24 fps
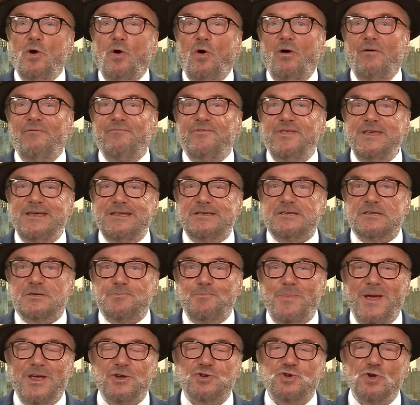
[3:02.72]
of the
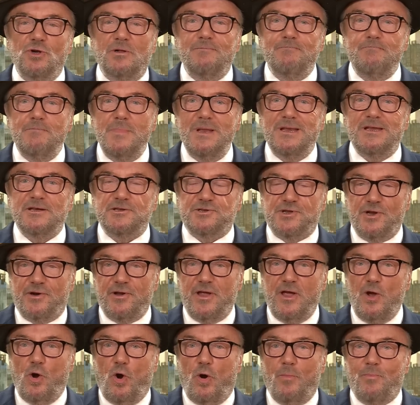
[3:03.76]
special
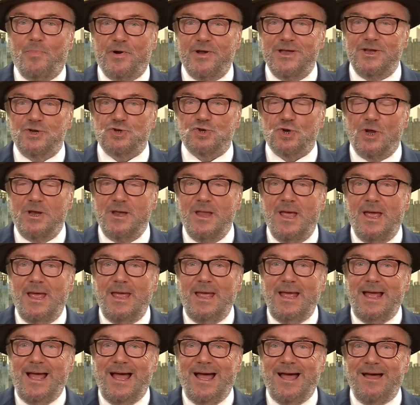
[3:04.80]
military operation
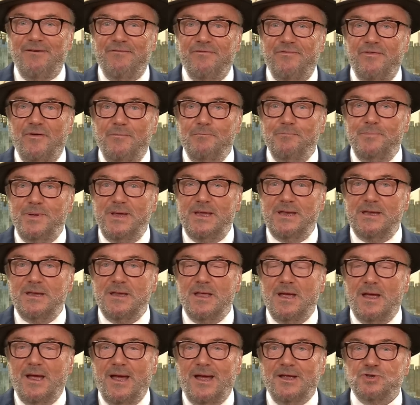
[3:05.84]
have
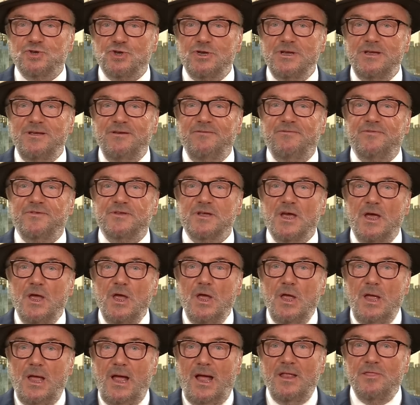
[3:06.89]
been achieved.
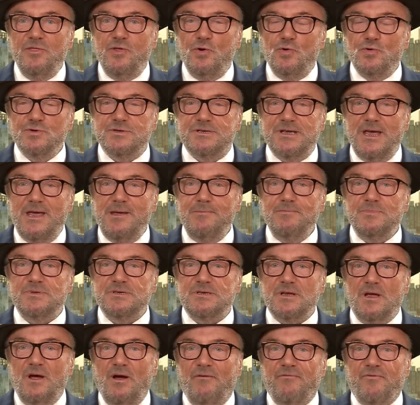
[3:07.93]
And those
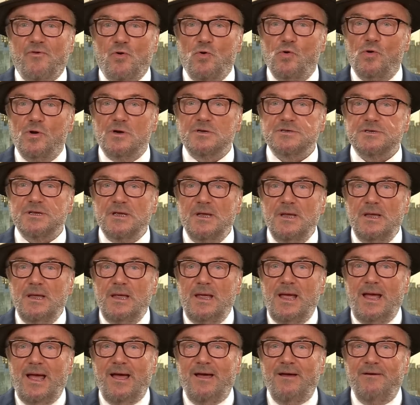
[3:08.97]
aims, of course,
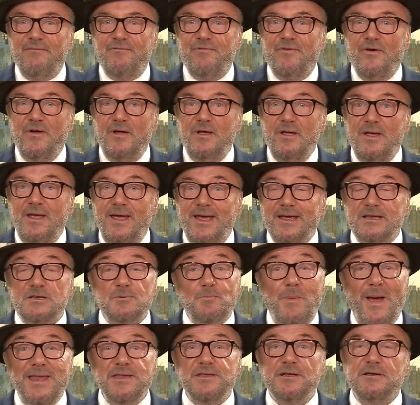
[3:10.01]
have
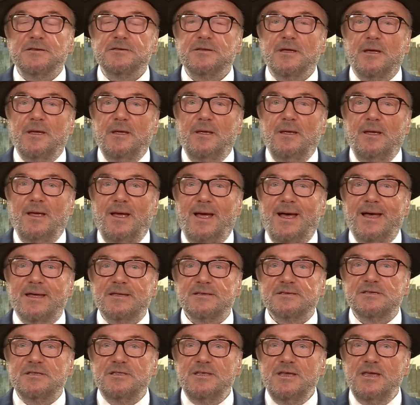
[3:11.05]
expanded
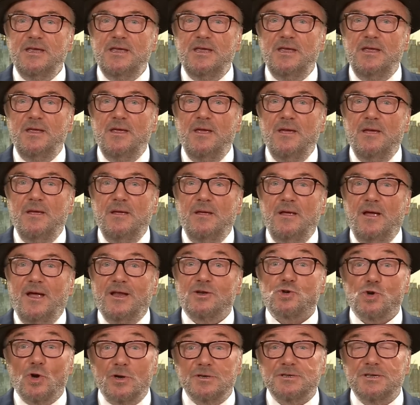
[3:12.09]
as the
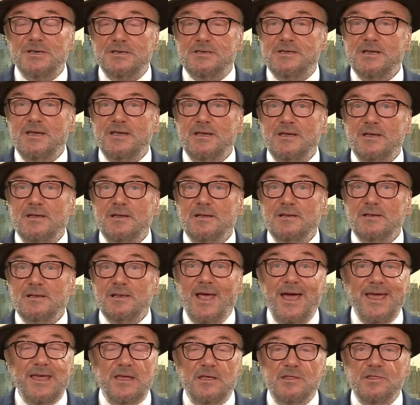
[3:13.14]
atrocity,
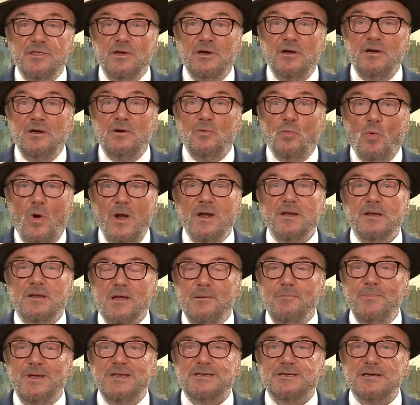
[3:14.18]
like the one
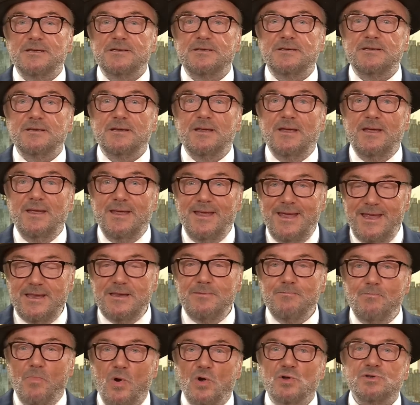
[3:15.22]
committed
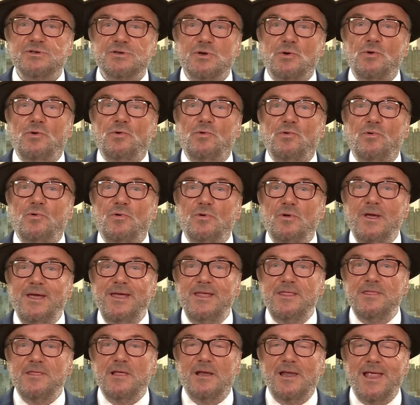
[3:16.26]
in Moscow
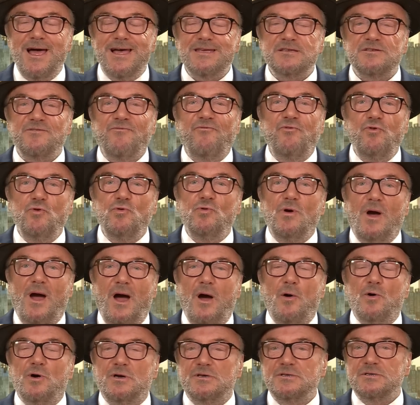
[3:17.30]
in the last few
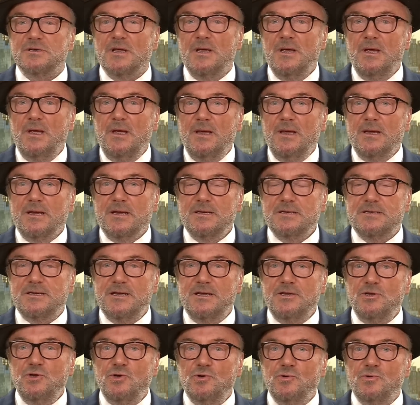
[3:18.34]
hours,
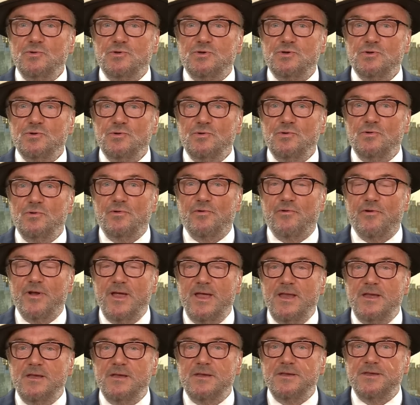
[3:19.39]
continue to
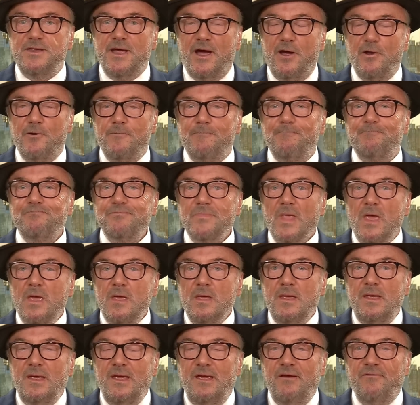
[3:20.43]
rain down
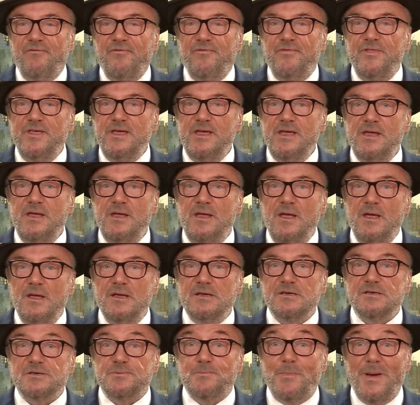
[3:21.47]
if the
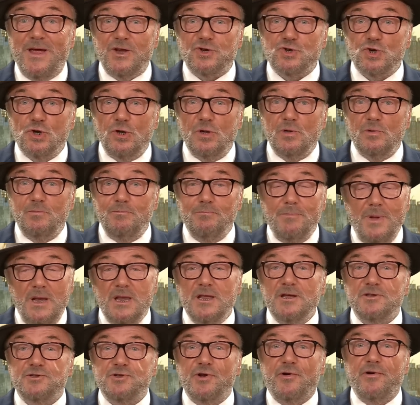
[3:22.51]
special
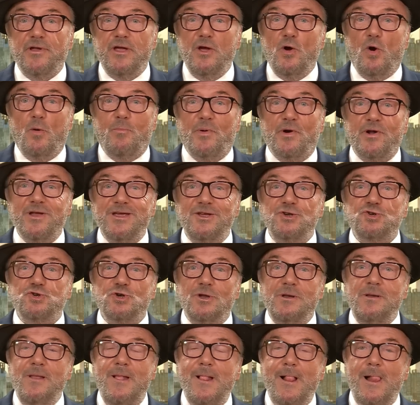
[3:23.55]
military
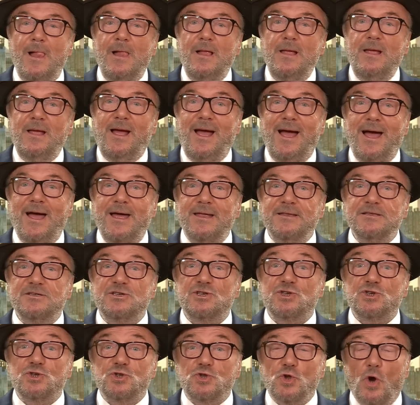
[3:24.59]
operation had
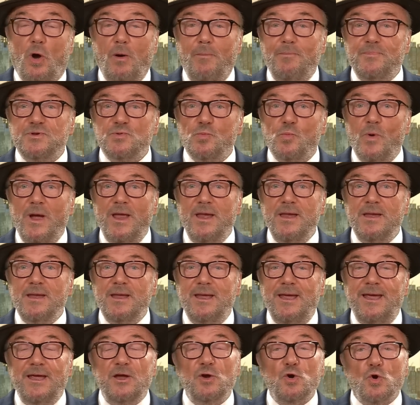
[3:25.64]
stopped when
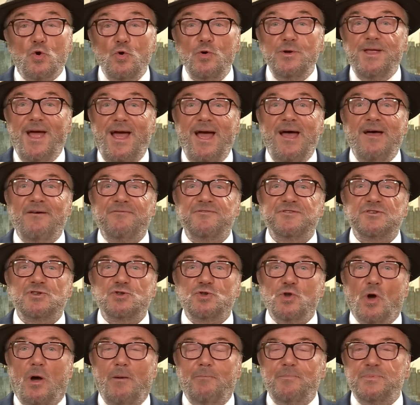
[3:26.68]
it could have
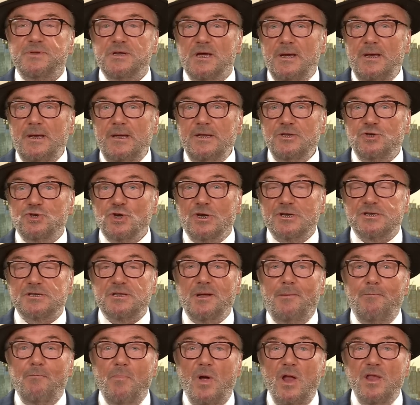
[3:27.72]
stopped just
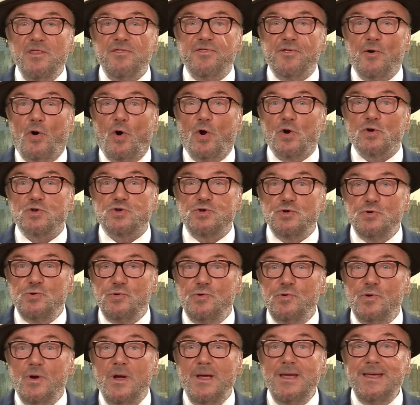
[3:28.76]
a month or
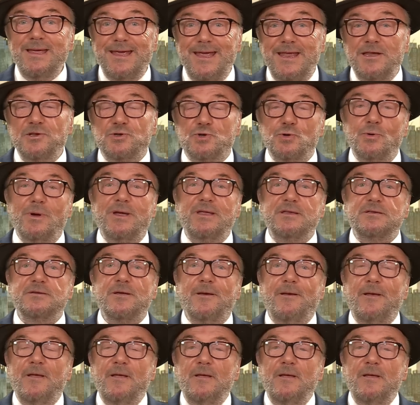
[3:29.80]
two into it